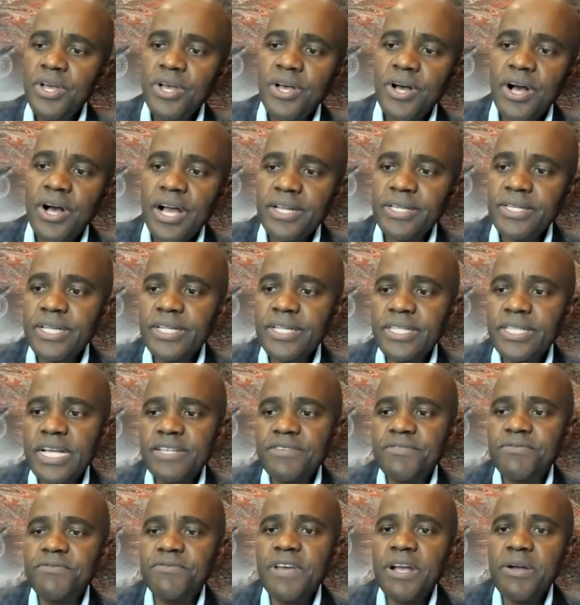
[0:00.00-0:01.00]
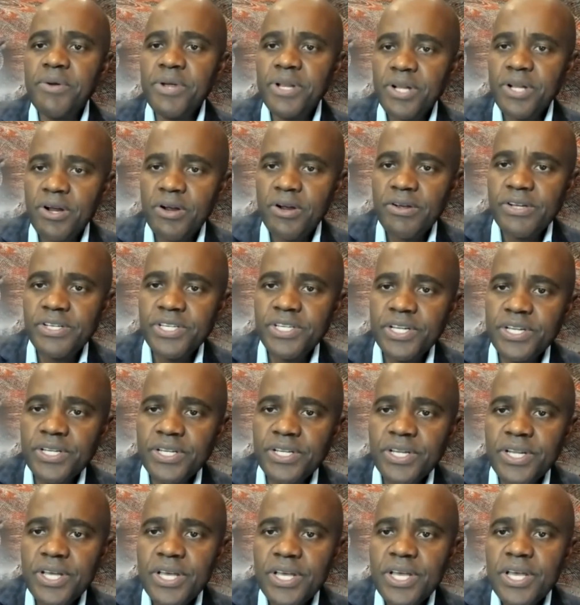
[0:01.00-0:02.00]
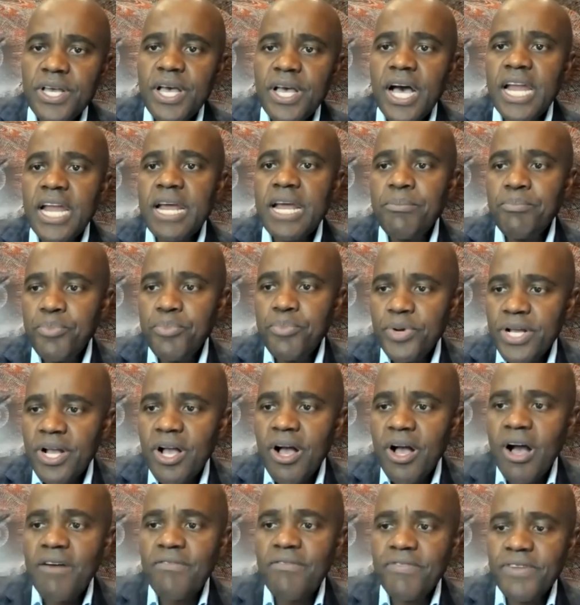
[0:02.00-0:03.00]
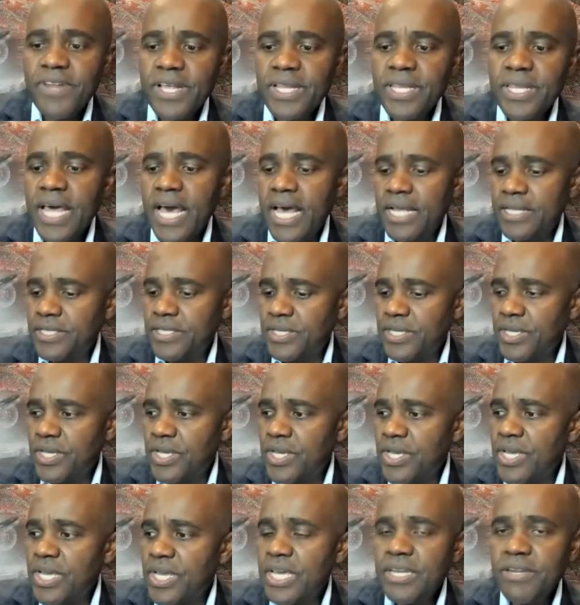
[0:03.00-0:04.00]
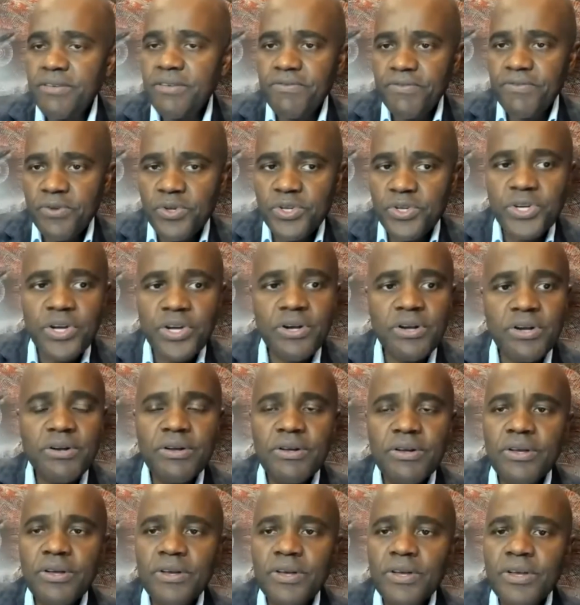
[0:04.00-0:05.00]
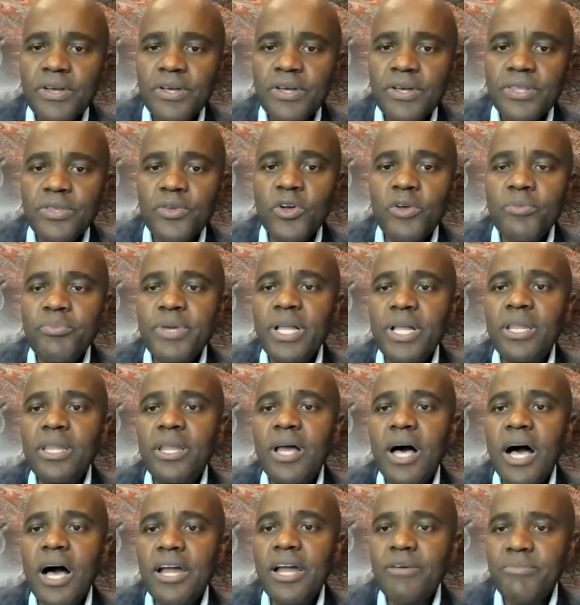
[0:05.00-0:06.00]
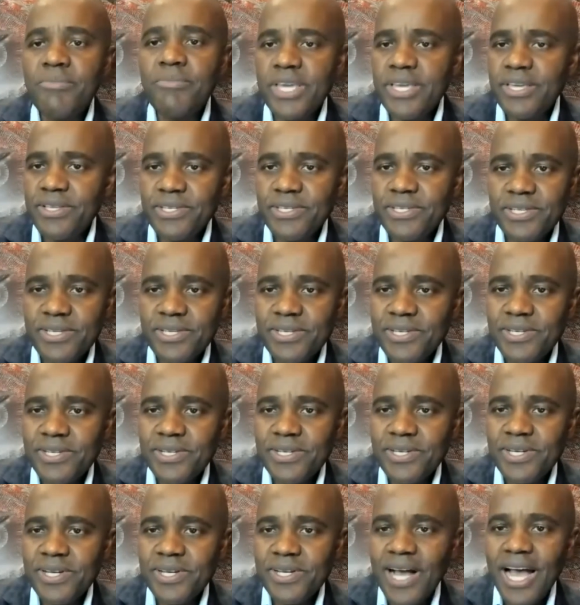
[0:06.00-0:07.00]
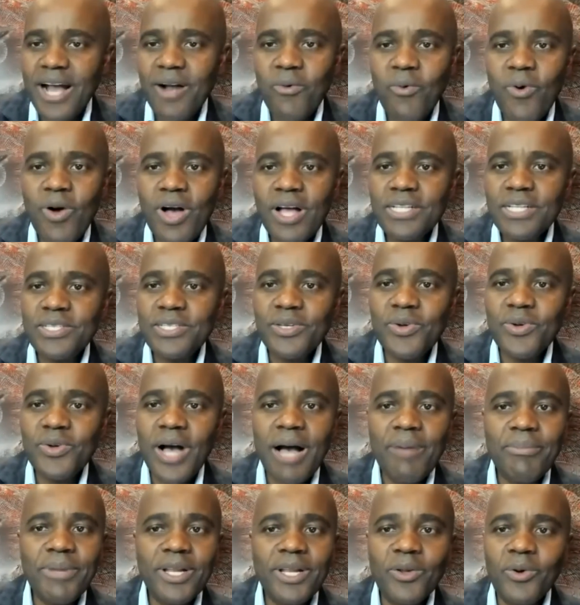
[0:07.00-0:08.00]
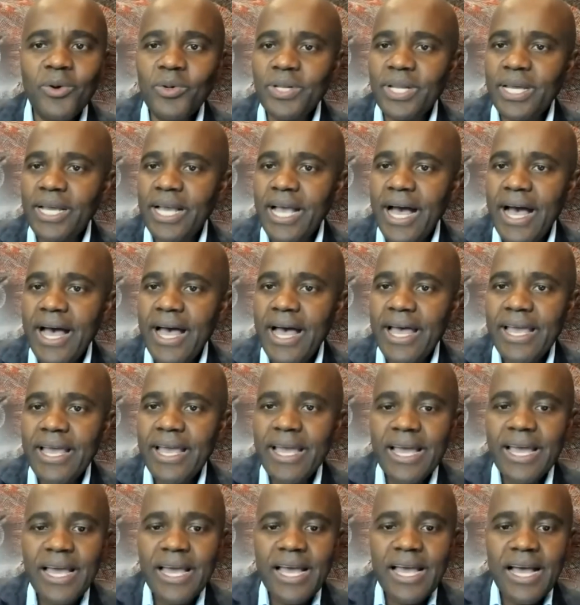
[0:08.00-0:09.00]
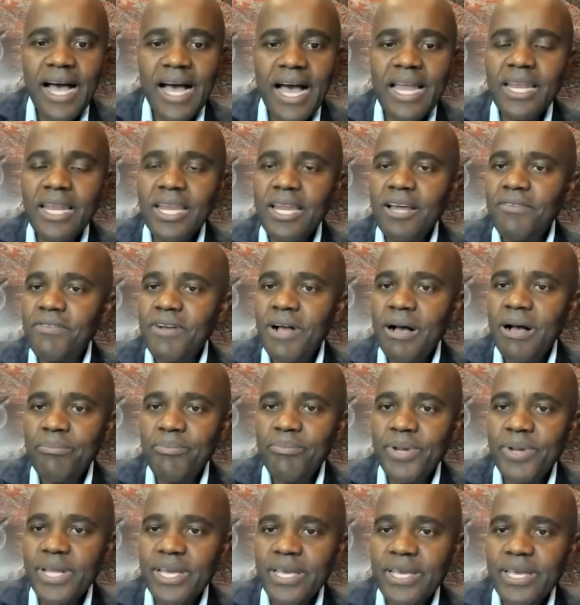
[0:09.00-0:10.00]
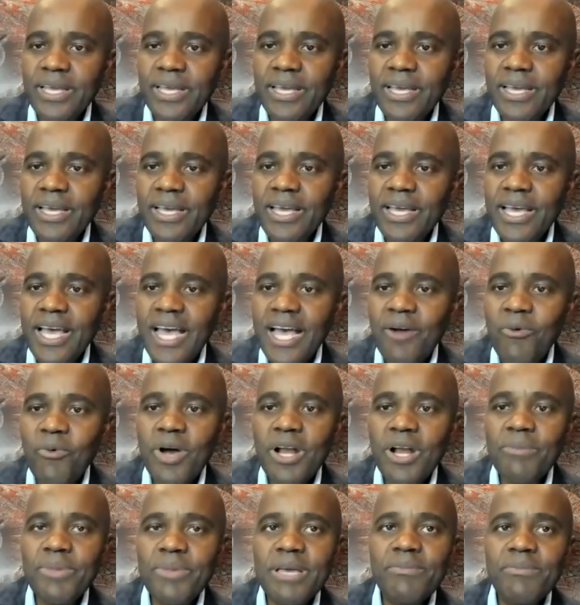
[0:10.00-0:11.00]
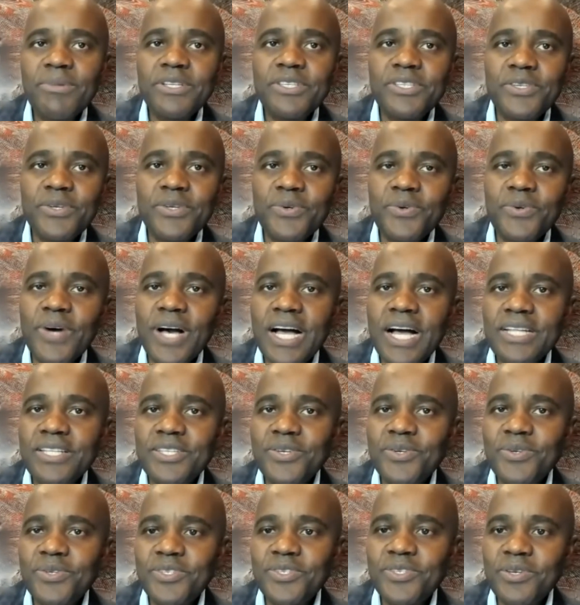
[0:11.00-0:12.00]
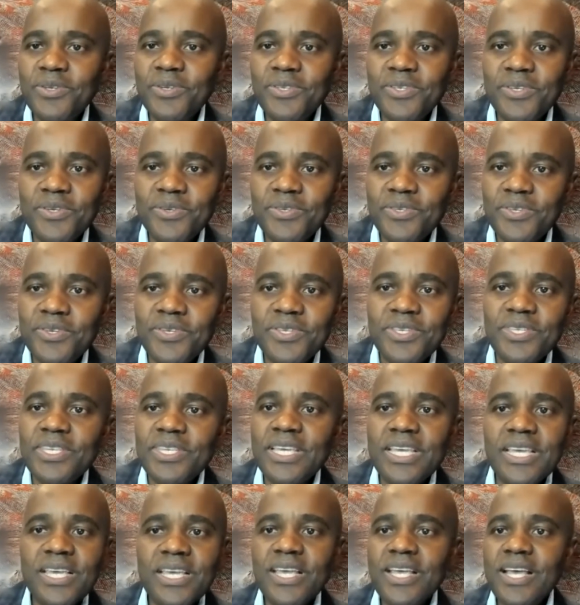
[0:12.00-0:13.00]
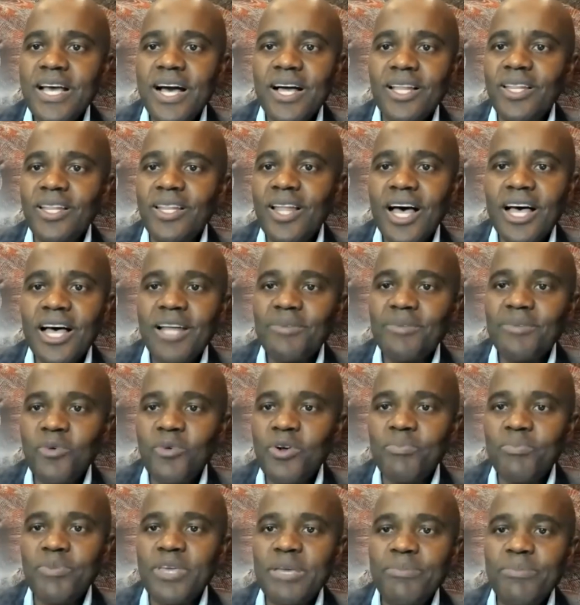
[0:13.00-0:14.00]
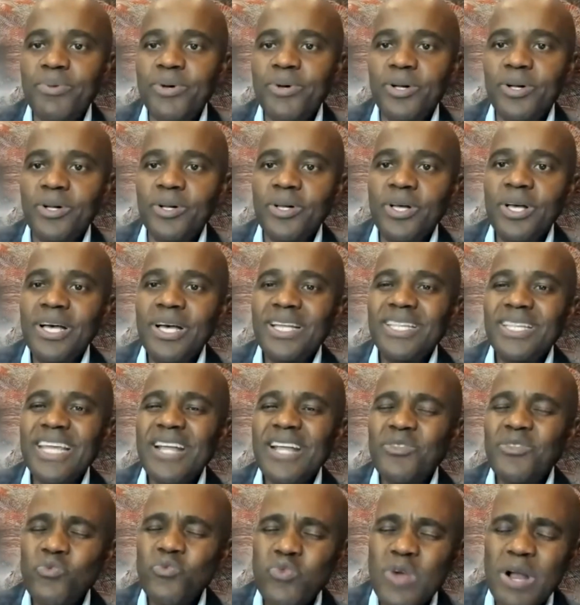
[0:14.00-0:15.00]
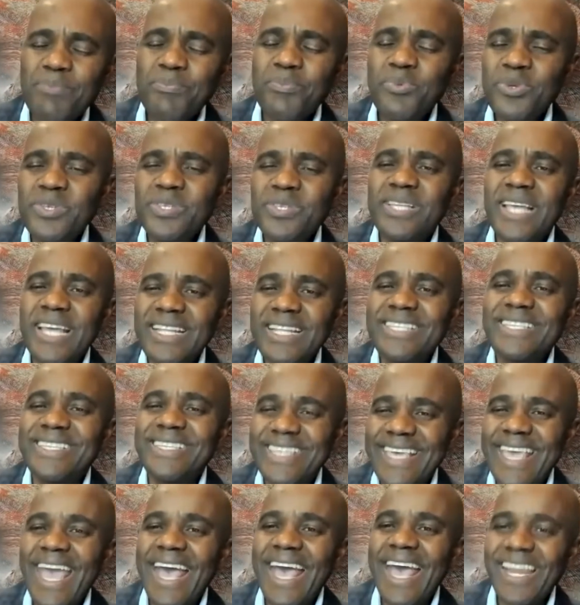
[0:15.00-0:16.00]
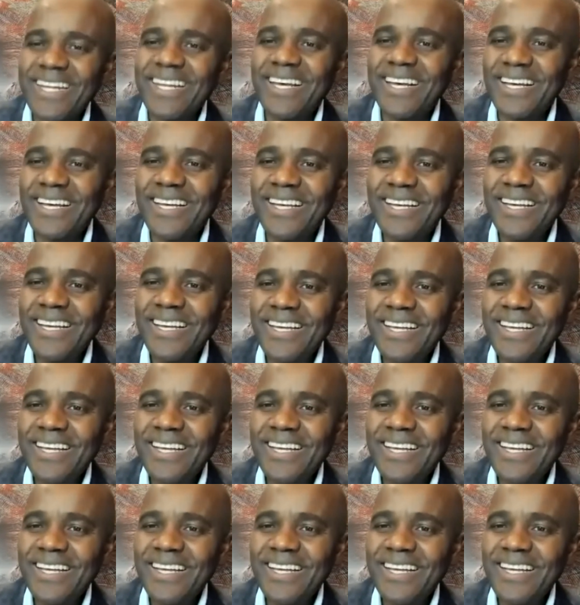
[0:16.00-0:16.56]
I think that's very encouraging. And I'm pretty confident that in the future, there'll be a lot of me's. I'm a lonely guy. I love company. I want to be able to see a lot more people that represents Canada.